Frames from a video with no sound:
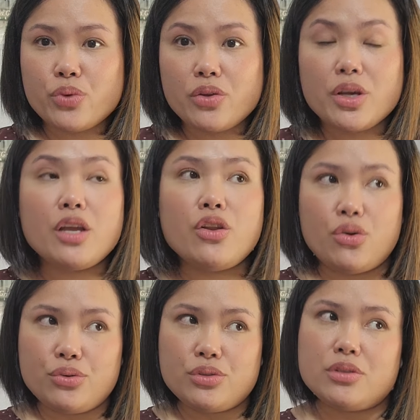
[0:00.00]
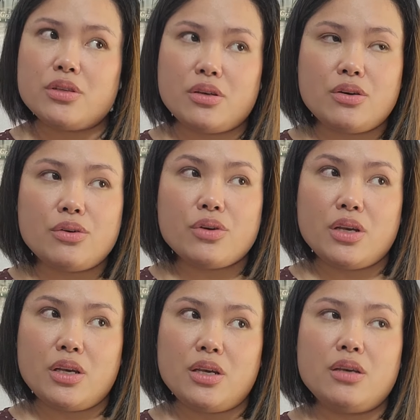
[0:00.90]
whether he knows or
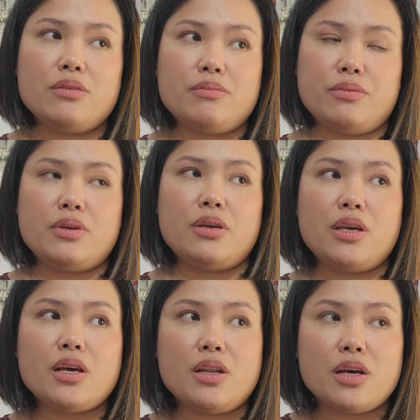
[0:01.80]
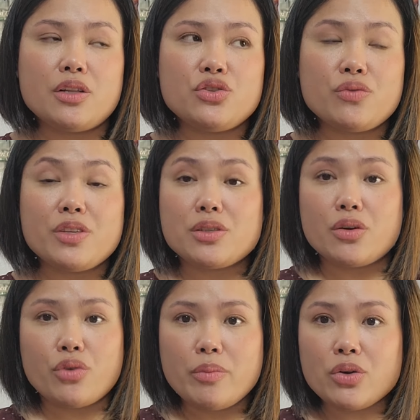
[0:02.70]
he had knowledge of this
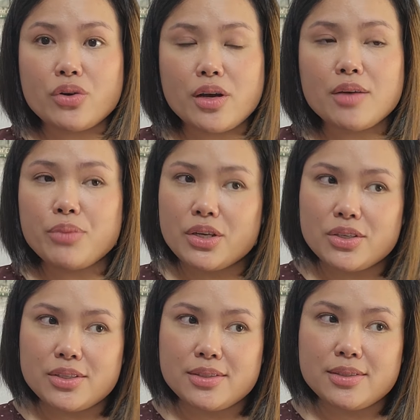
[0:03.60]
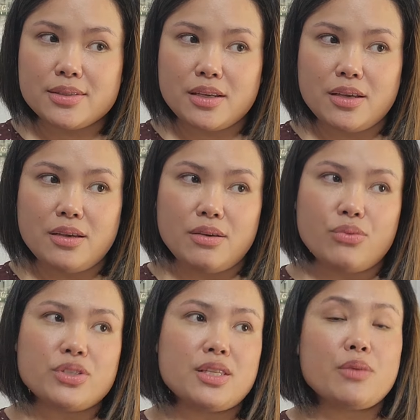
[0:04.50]
agreement or not, because he
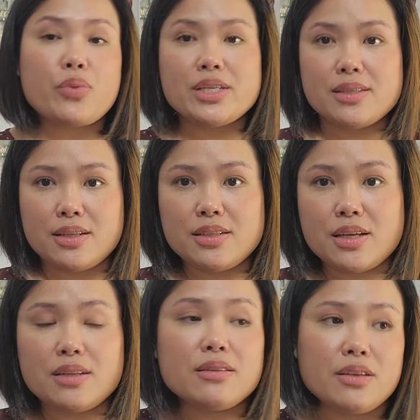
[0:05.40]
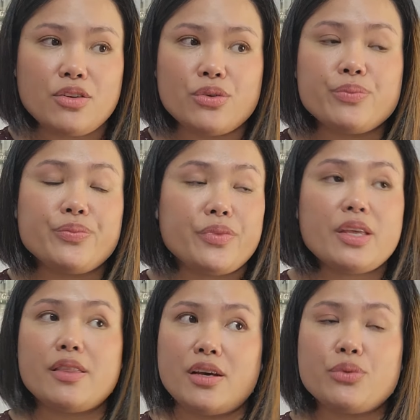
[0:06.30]
wasn't the president then.
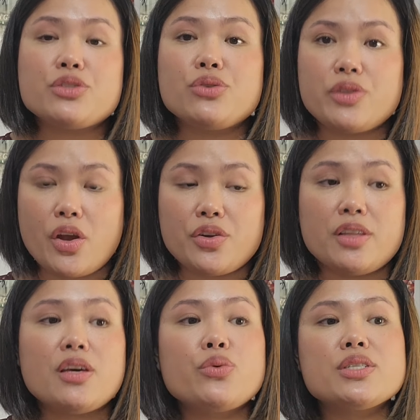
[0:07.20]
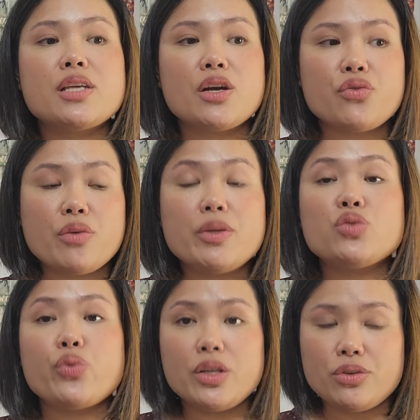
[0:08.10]
That was Duterte. That was the
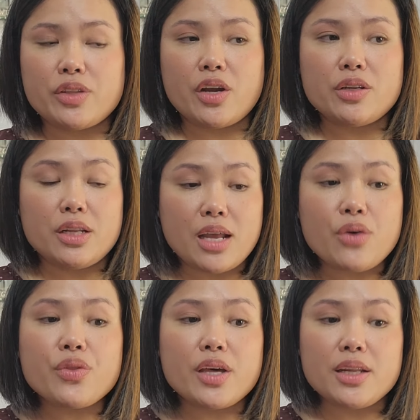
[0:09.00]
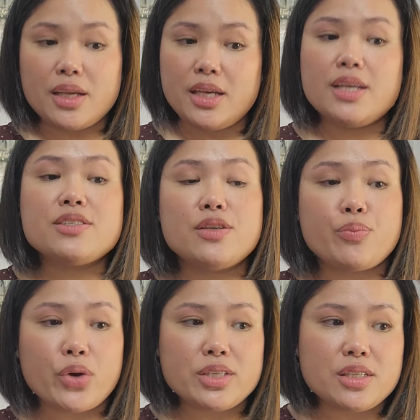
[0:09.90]
agreement with Duterte. Now that he is the
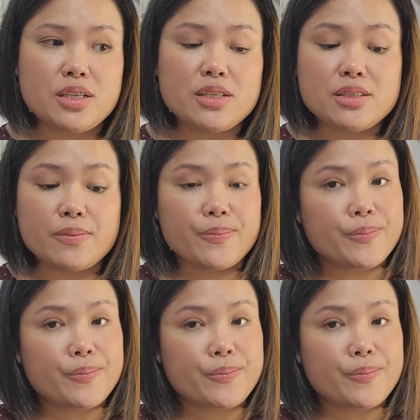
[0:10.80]
president,